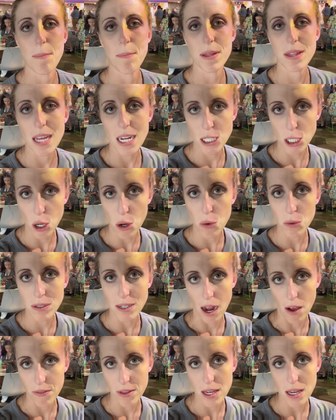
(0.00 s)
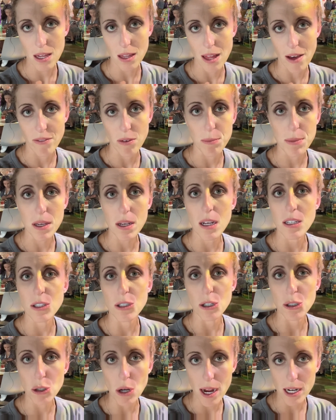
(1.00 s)
but they tone down the heat level because
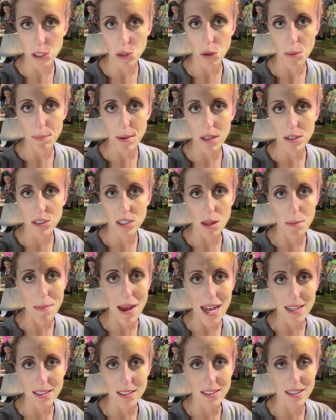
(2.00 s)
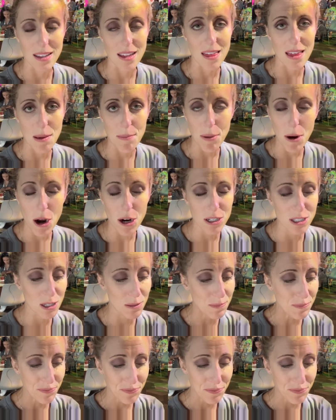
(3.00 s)
they're trying to appeal to the masses in the theme parks.